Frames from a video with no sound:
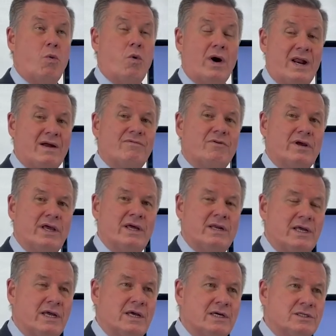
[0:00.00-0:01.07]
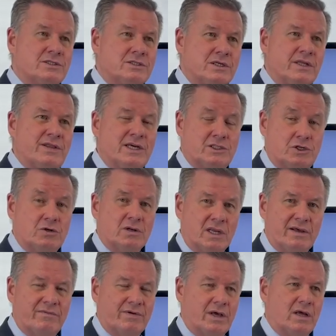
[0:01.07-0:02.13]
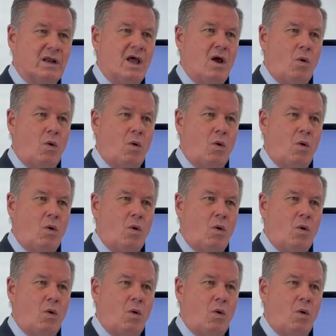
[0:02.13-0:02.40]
whatever it is that you live in,